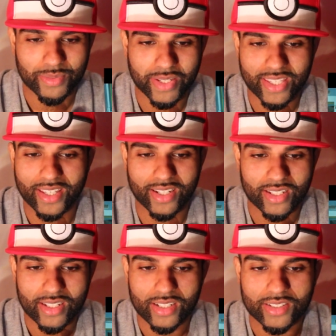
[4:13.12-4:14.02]
Wicked.
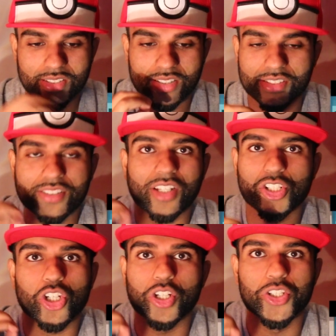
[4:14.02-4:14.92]
This is
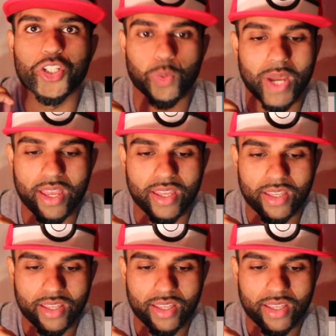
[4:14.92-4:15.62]
such a good duet.